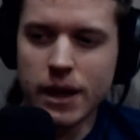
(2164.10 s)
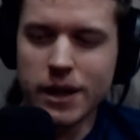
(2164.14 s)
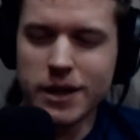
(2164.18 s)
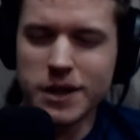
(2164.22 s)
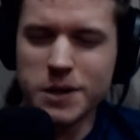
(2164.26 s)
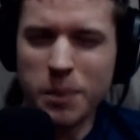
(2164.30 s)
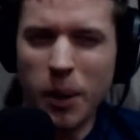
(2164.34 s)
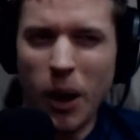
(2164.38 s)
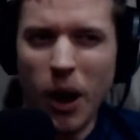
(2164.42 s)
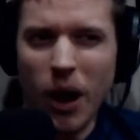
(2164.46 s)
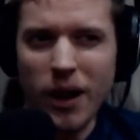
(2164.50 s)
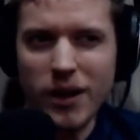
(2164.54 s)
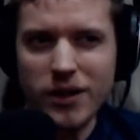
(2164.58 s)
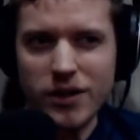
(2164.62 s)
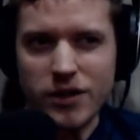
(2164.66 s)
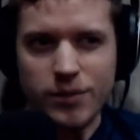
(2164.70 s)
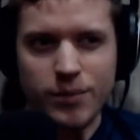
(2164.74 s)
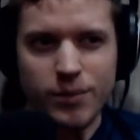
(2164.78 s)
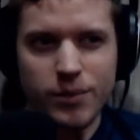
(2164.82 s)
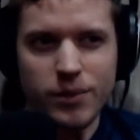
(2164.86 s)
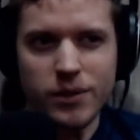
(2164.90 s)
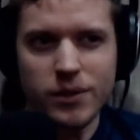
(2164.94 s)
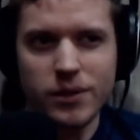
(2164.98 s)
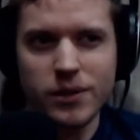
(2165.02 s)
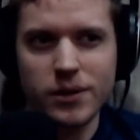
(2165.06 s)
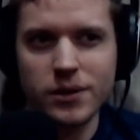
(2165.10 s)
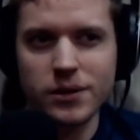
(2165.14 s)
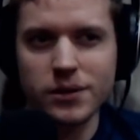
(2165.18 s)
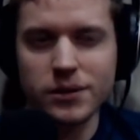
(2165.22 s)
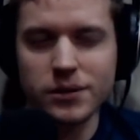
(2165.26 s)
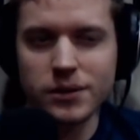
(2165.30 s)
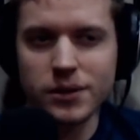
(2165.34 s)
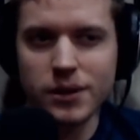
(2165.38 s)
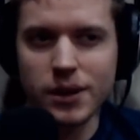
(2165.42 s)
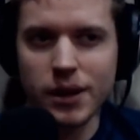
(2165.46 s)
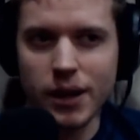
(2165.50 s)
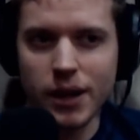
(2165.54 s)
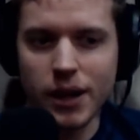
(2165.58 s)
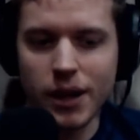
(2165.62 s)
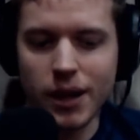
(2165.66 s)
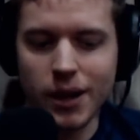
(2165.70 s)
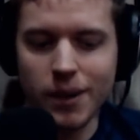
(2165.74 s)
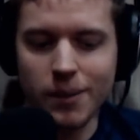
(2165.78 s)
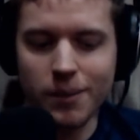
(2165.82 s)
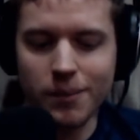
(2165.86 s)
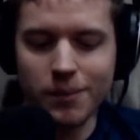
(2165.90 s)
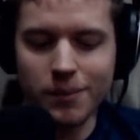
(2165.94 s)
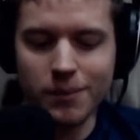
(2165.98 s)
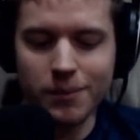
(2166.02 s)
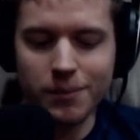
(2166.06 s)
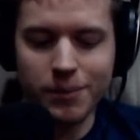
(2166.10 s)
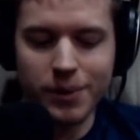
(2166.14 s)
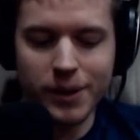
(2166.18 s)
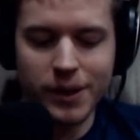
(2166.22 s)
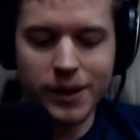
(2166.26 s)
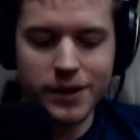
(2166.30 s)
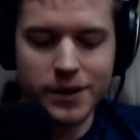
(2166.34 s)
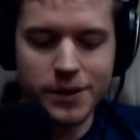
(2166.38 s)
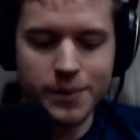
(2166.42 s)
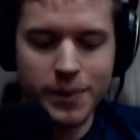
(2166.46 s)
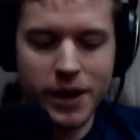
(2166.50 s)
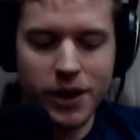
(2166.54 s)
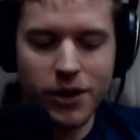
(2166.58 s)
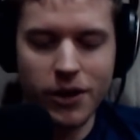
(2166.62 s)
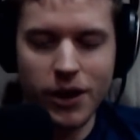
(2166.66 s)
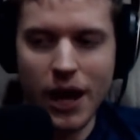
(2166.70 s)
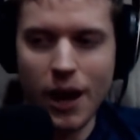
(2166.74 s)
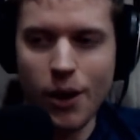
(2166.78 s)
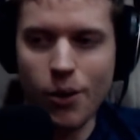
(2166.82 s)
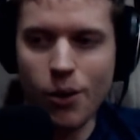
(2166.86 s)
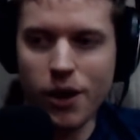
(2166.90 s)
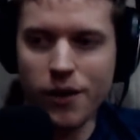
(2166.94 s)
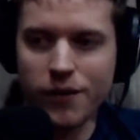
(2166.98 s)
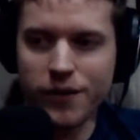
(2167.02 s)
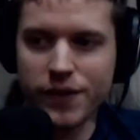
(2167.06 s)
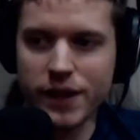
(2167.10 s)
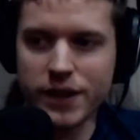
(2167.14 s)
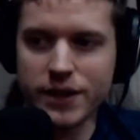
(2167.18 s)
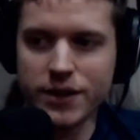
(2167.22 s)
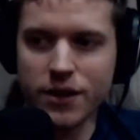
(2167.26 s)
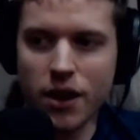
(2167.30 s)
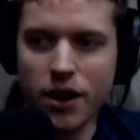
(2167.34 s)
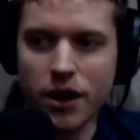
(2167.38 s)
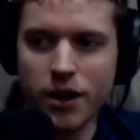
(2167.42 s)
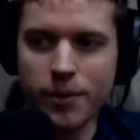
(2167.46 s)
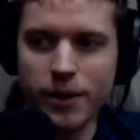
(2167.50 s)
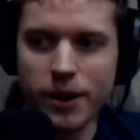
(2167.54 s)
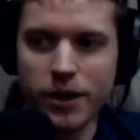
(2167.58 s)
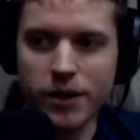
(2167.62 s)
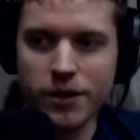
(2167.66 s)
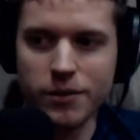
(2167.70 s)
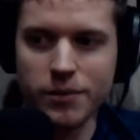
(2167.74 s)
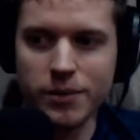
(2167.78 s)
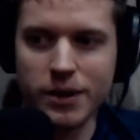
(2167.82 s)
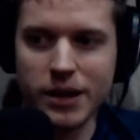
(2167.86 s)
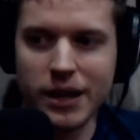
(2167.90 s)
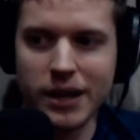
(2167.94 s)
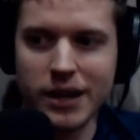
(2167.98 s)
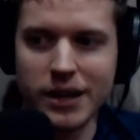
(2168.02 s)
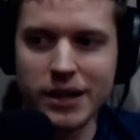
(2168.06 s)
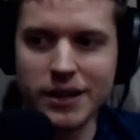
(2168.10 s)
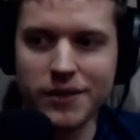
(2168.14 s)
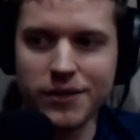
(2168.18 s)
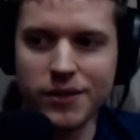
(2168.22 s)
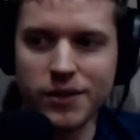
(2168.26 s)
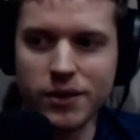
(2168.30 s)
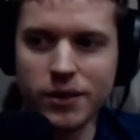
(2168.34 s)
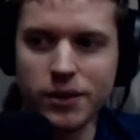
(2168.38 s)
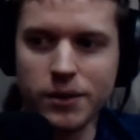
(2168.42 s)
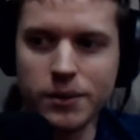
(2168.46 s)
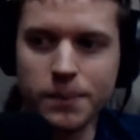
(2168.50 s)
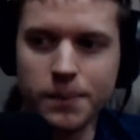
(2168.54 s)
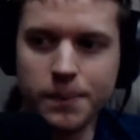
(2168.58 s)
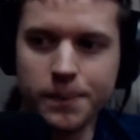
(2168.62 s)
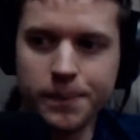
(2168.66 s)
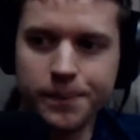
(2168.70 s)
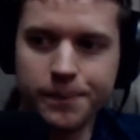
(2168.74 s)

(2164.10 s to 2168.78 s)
It's possible. But depending on how often they talk about it, it'd be kind of difficult.